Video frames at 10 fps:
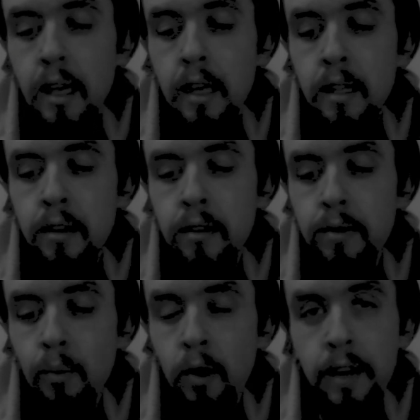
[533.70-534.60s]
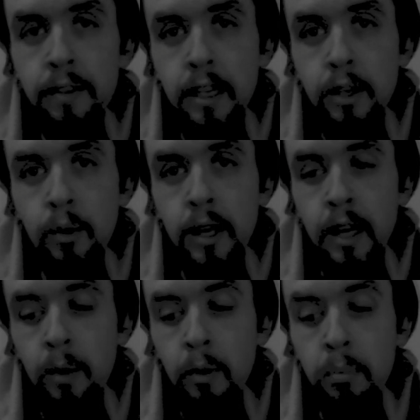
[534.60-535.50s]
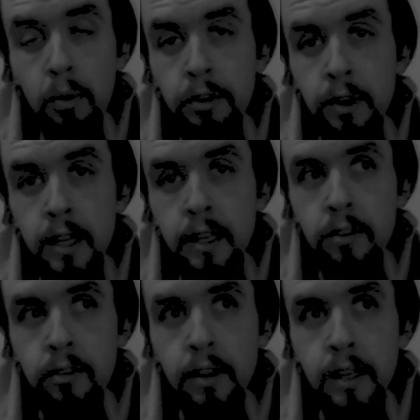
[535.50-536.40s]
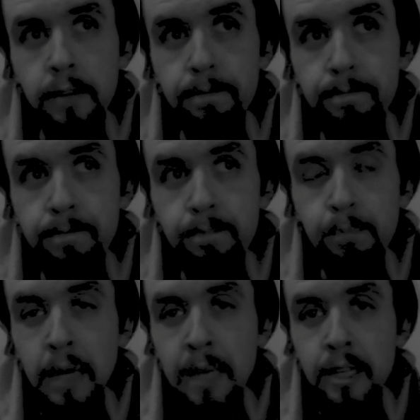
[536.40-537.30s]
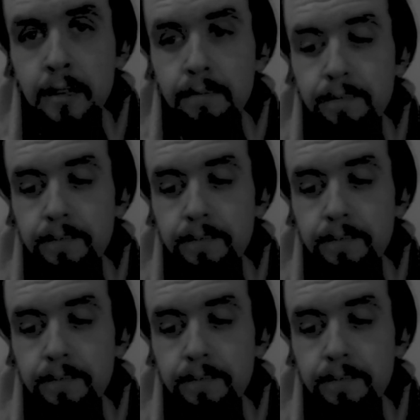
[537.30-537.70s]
And where I think you and I would both agree is that maybe